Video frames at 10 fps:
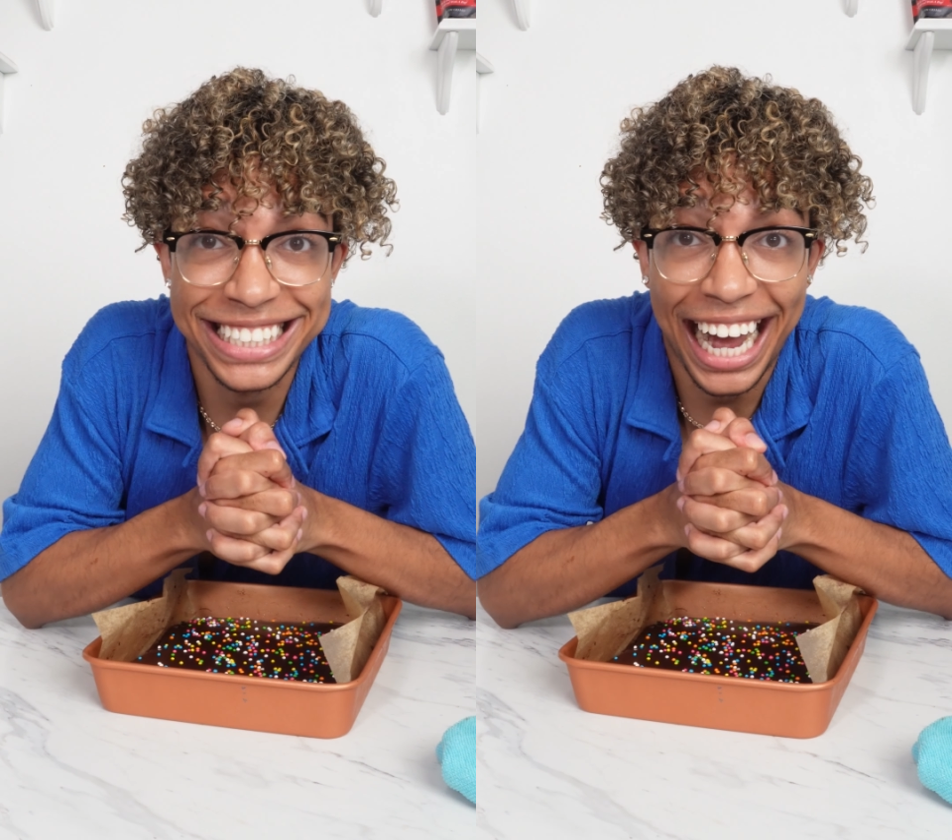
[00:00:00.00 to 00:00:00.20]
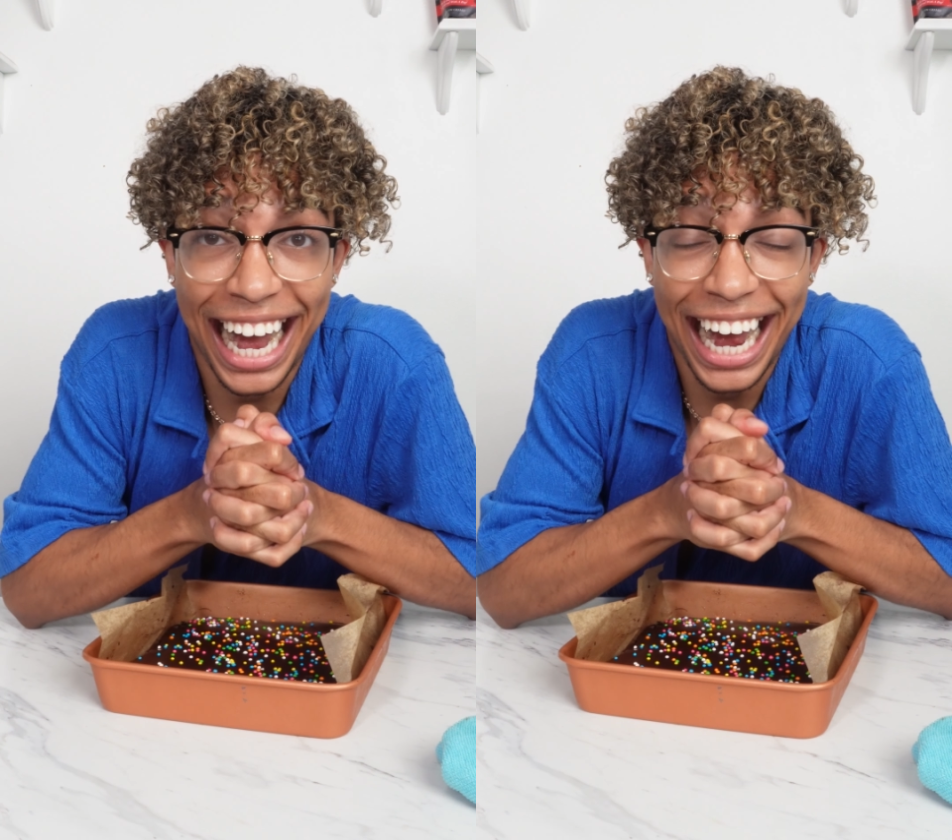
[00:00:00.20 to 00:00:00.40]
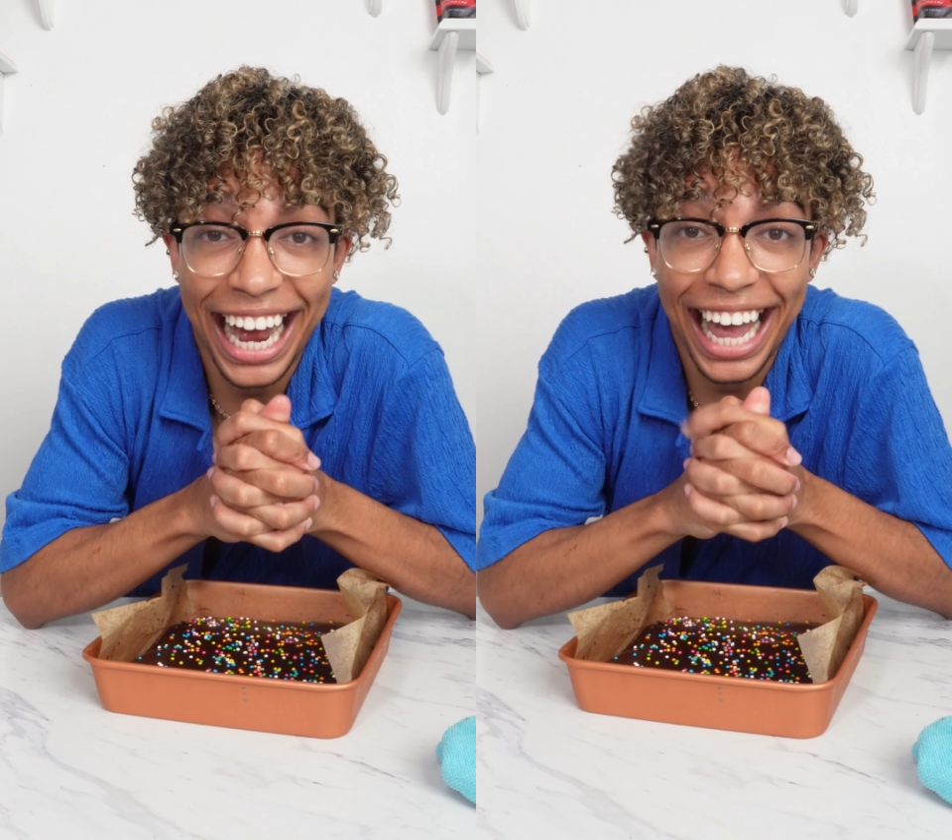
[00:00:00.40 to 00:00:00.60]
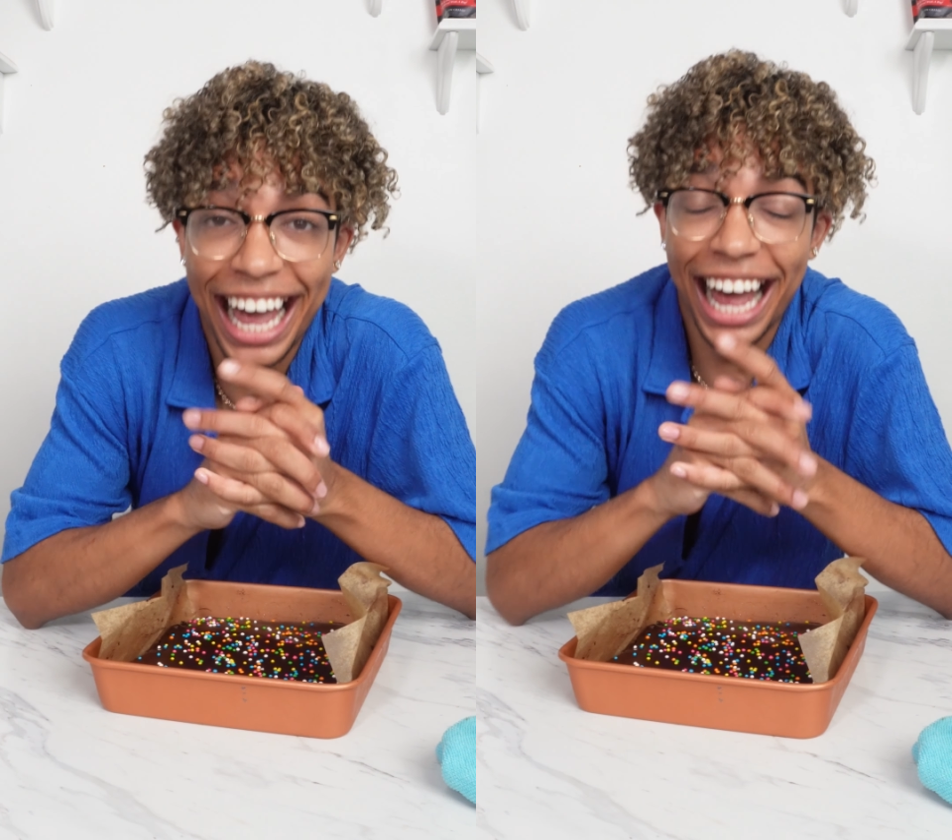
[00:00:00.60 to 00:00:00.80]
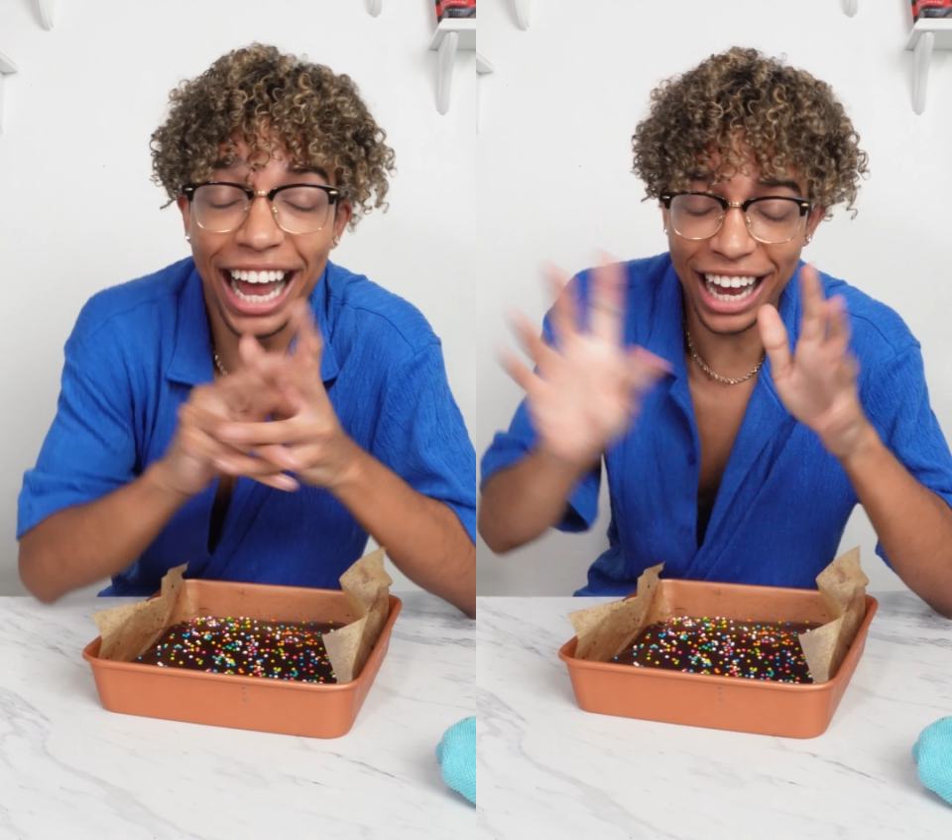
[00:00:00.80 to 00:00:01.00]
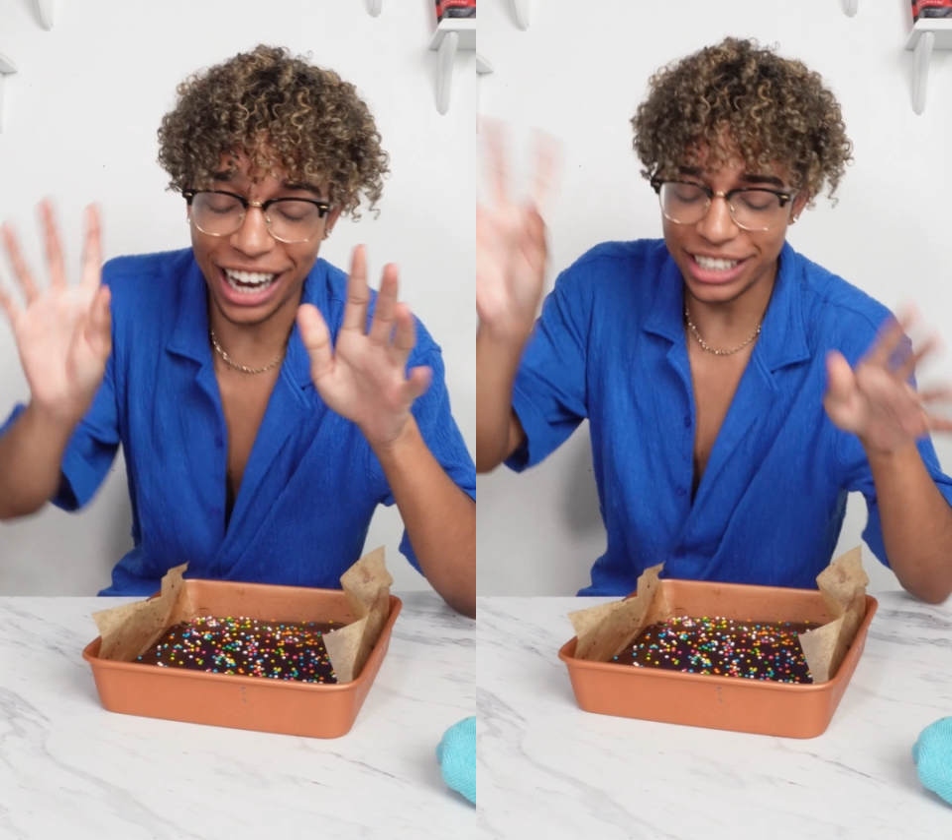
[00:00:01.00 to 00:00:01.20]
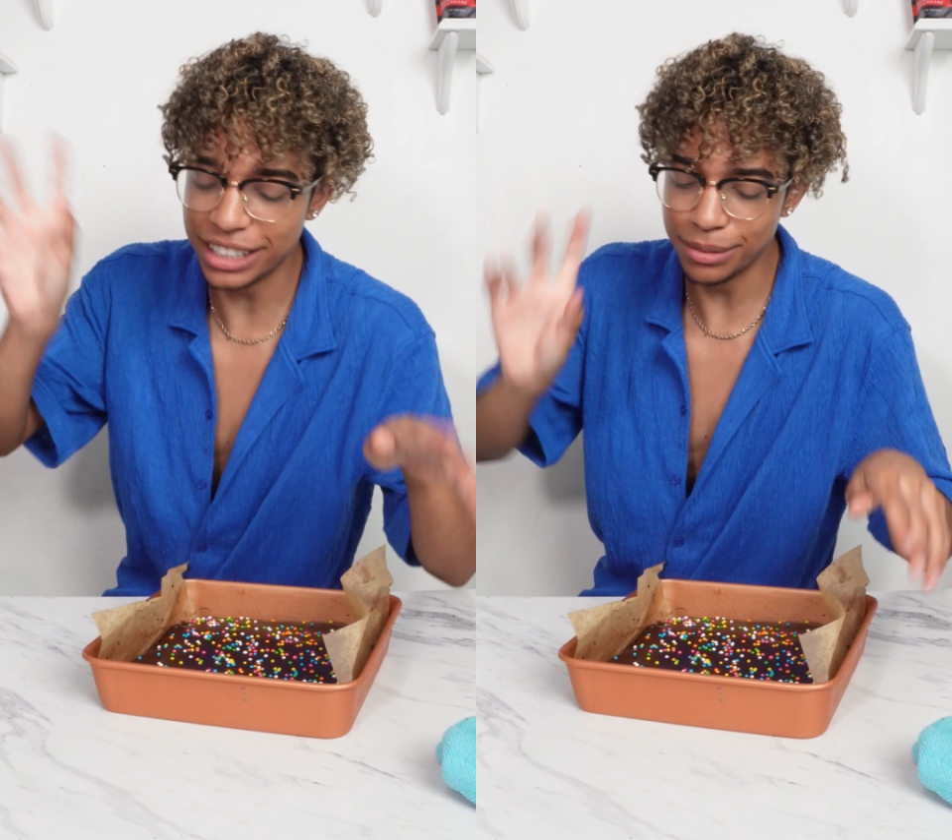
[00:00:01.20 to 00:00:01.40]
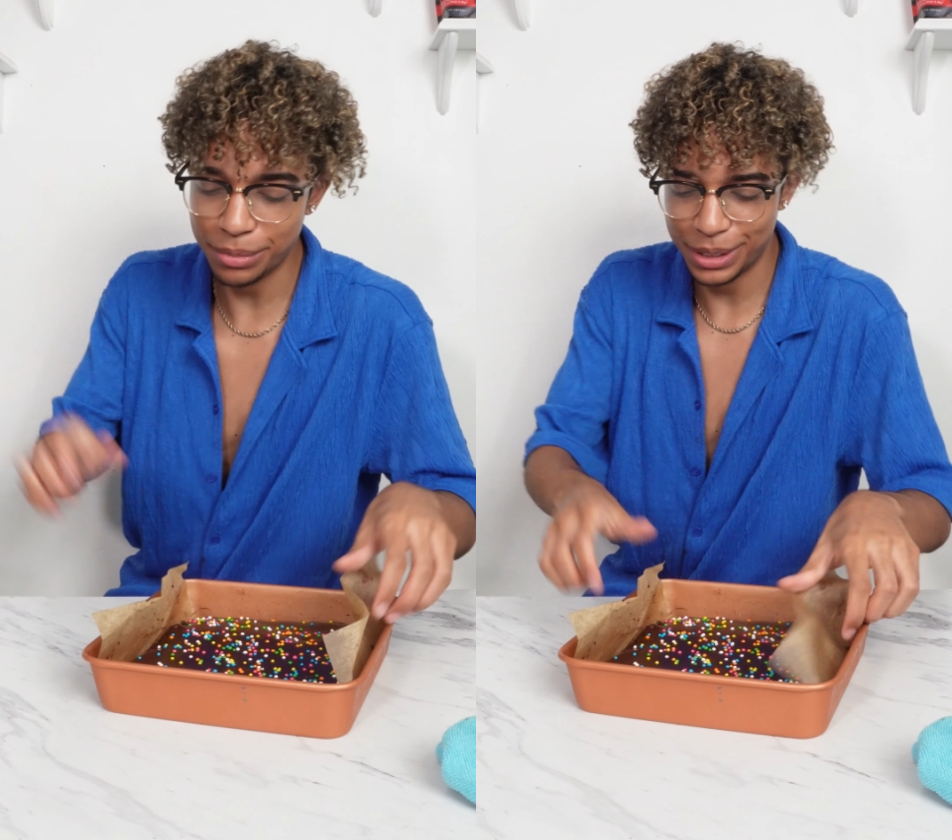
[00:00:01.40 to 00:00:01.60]

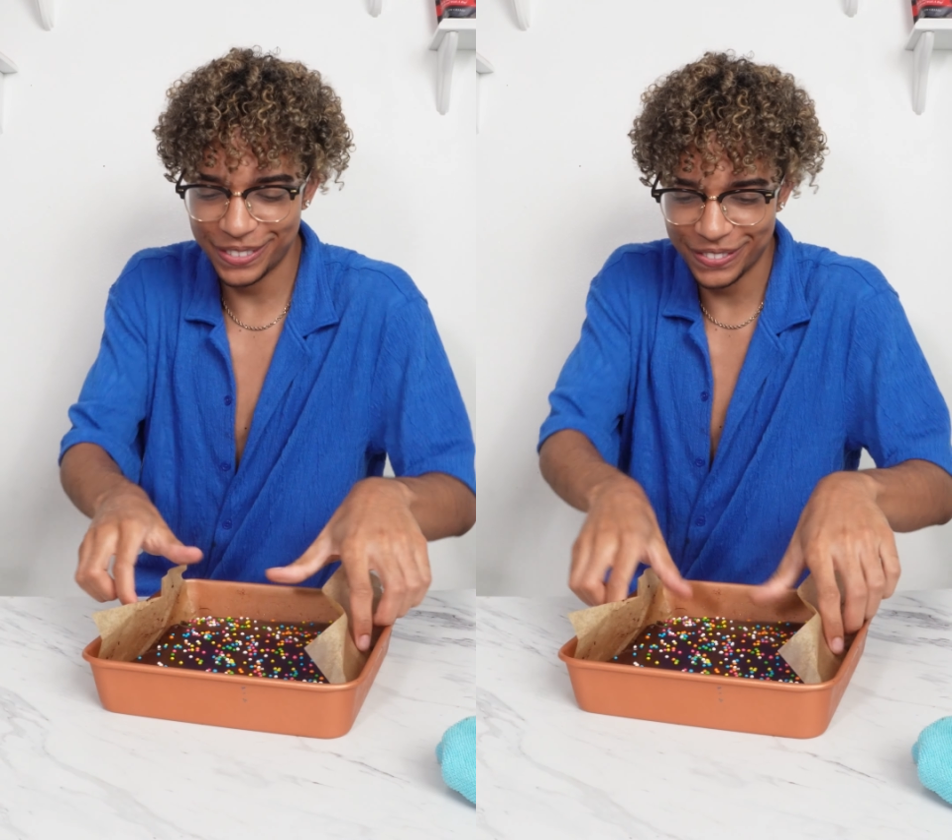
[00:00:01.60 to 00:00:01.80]
time!